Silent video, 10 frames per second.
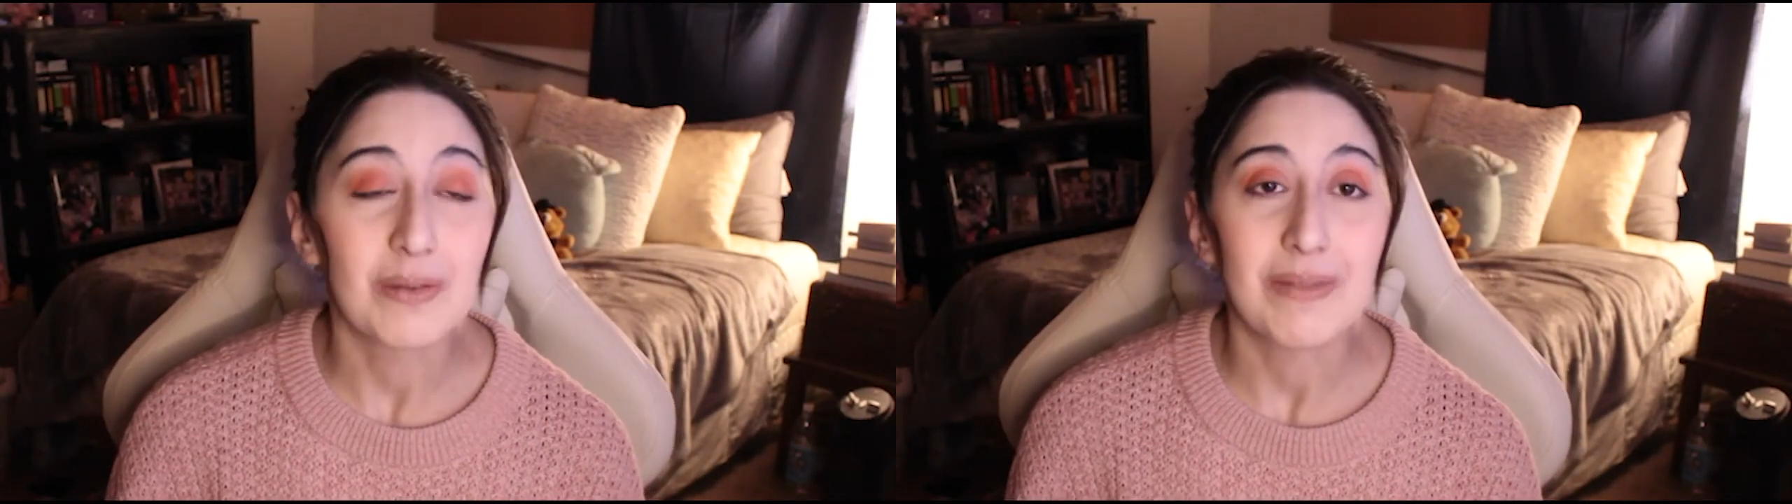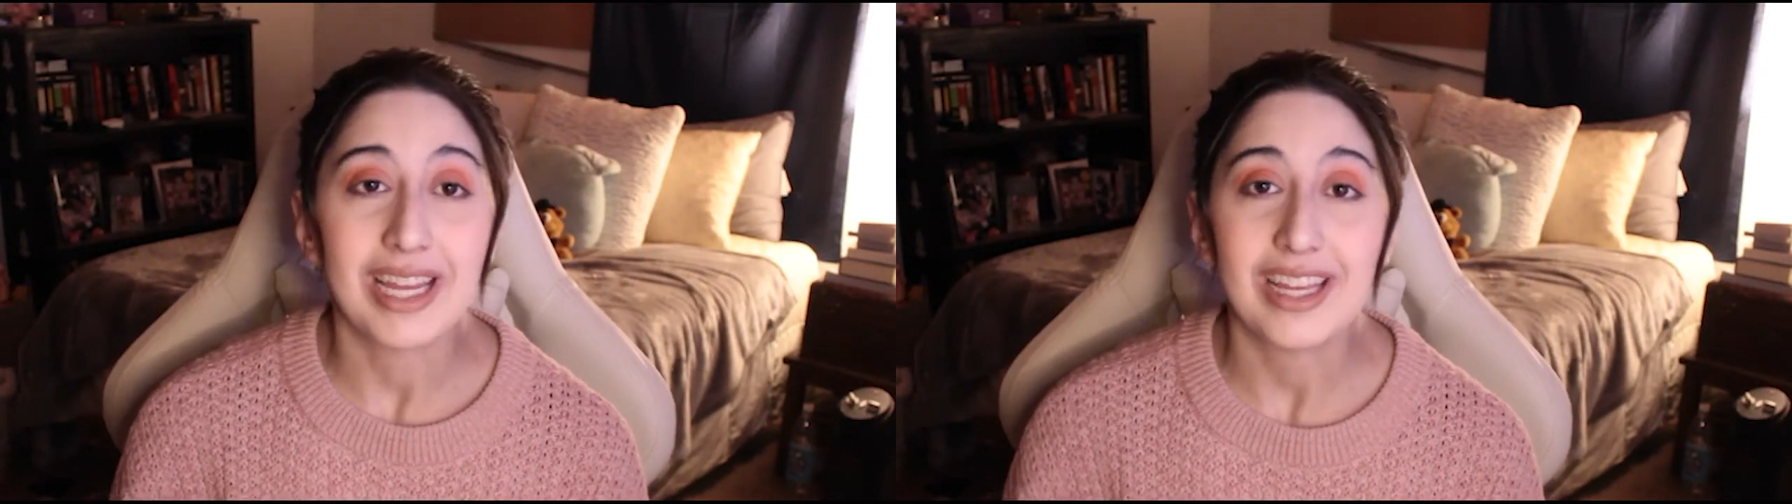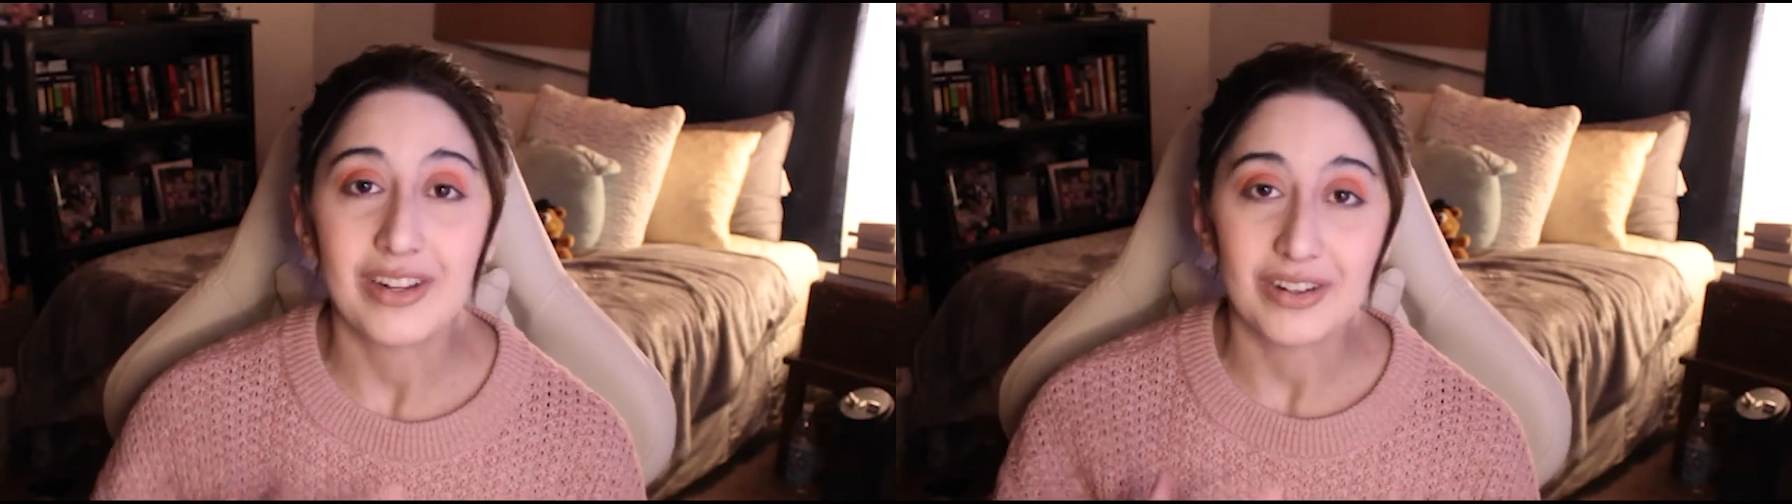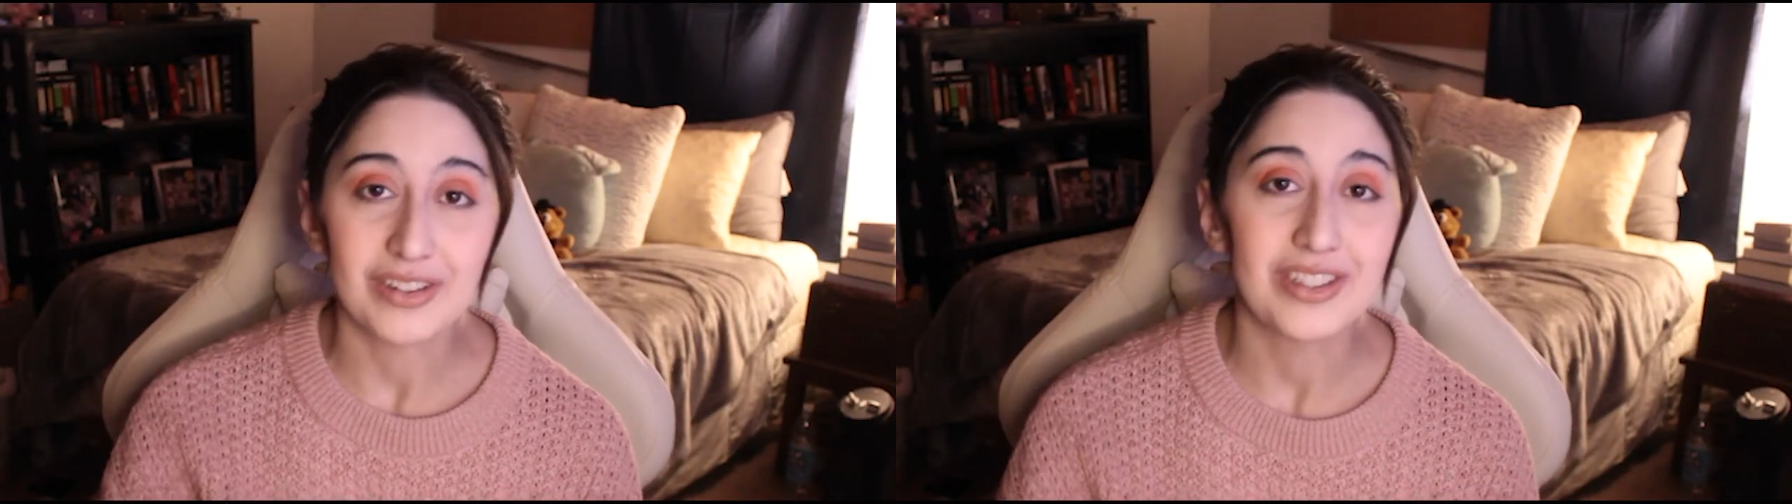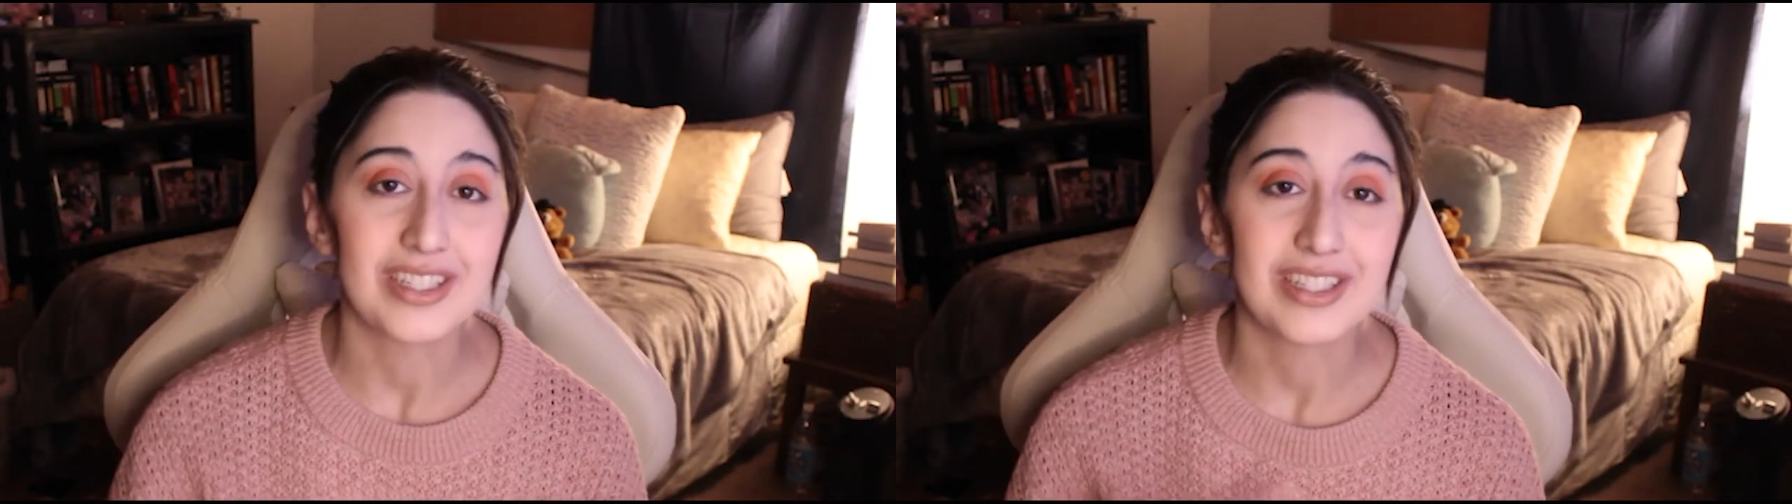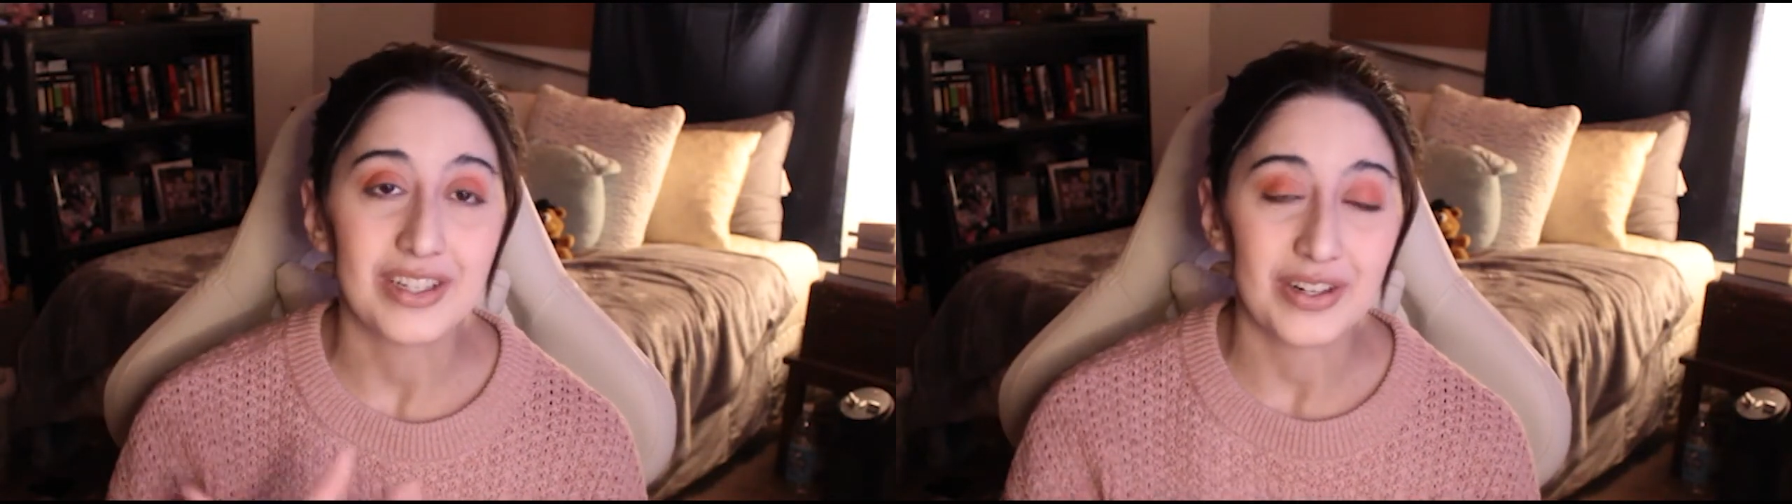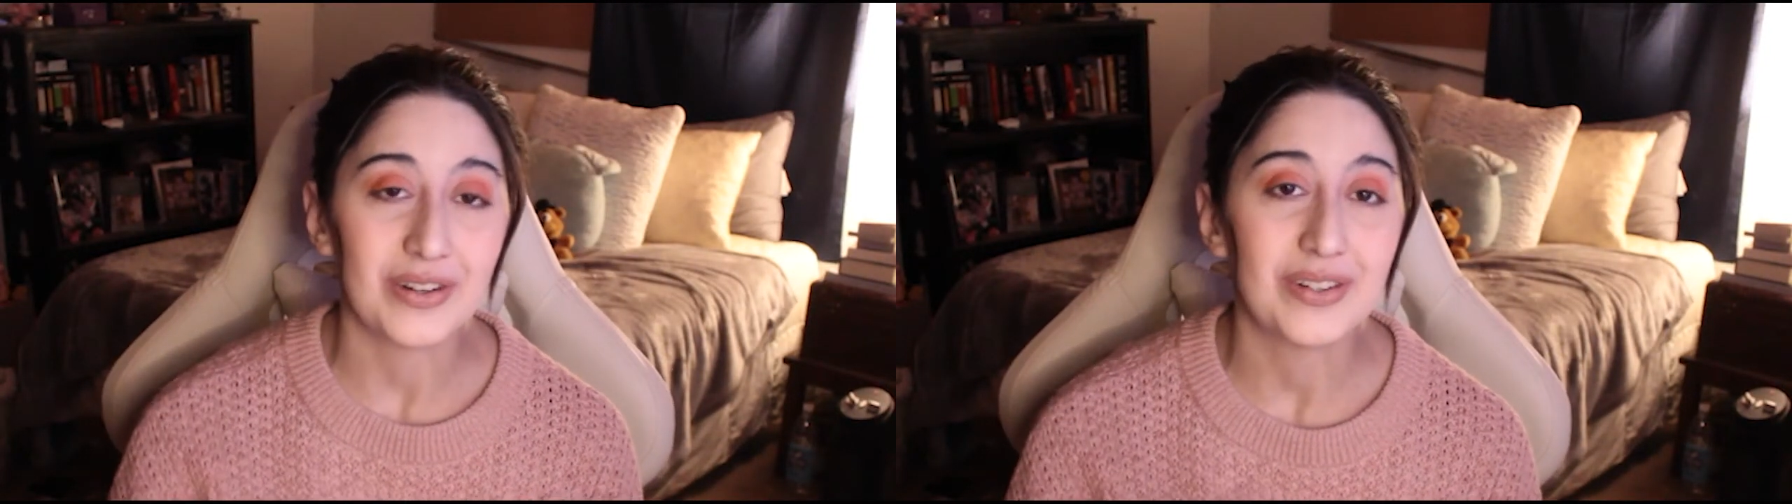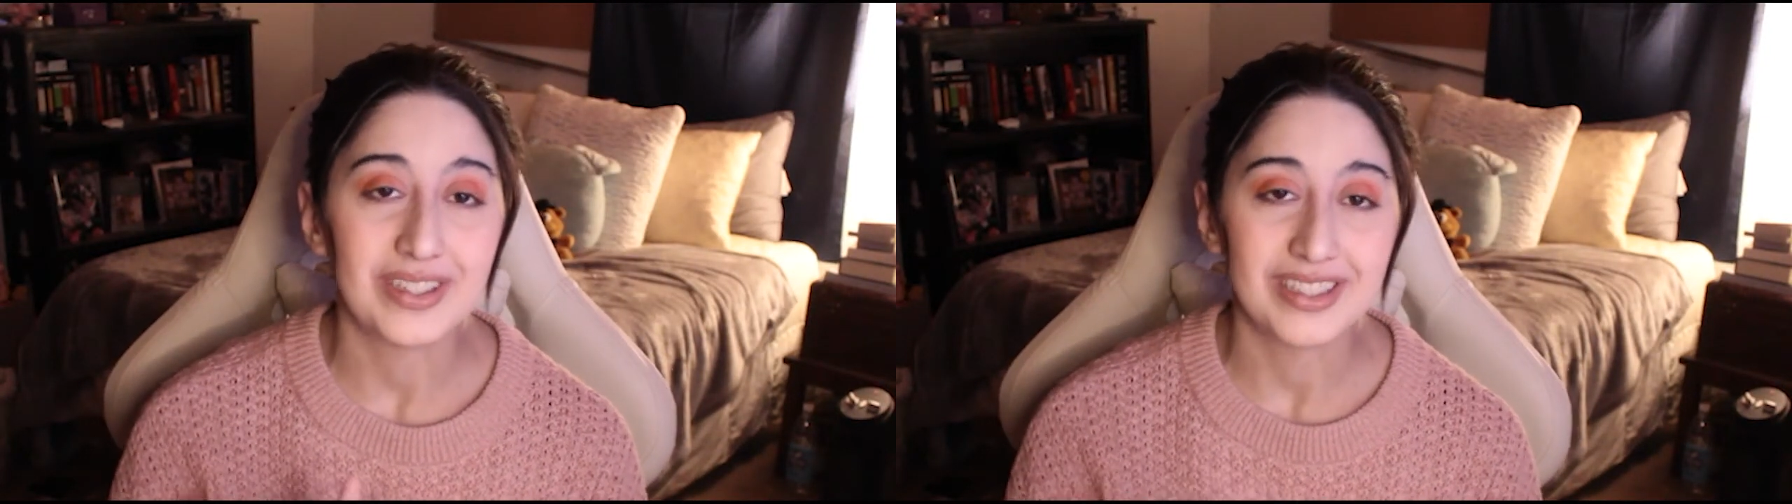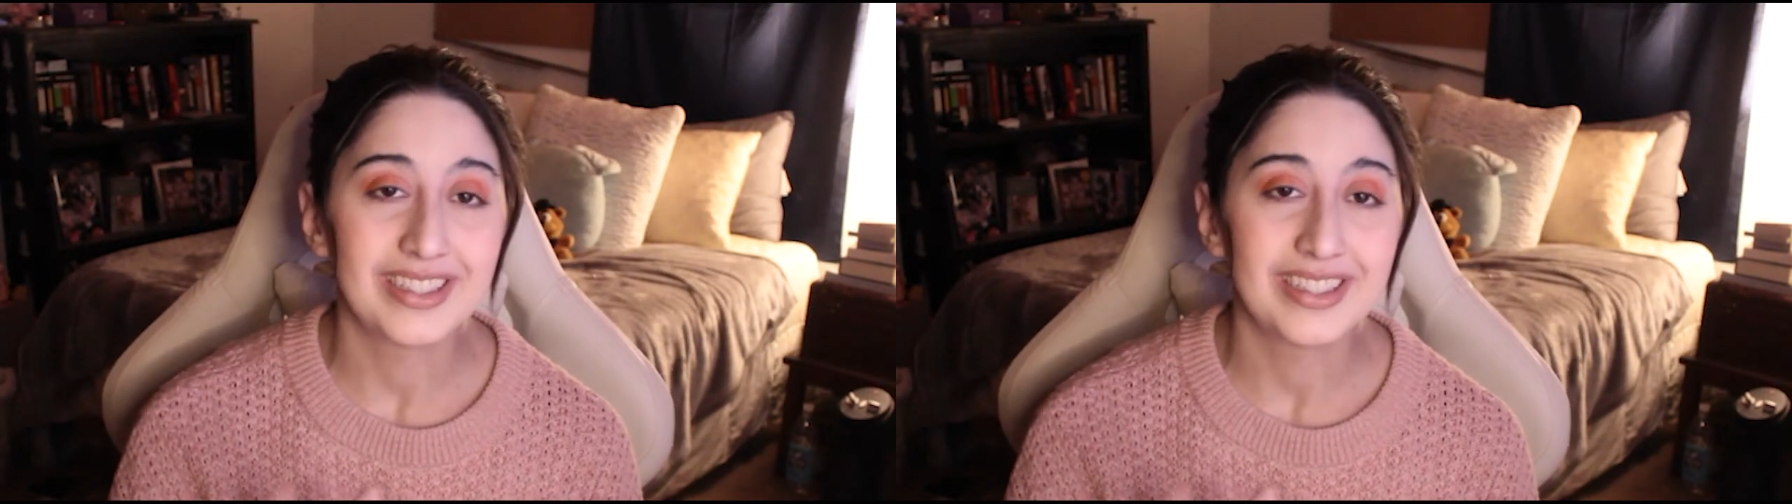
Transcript: My inner just, you know,